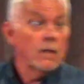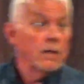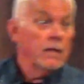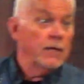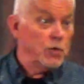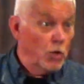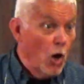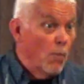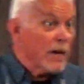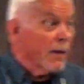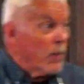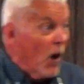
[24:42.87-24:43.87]
and you're going to
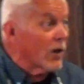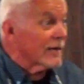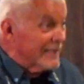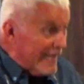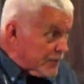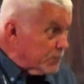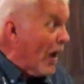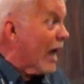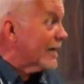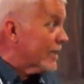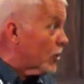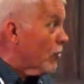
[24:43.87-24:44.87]
be a part of this
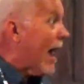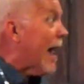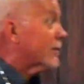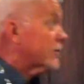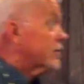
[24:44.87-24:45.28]
body of Christ,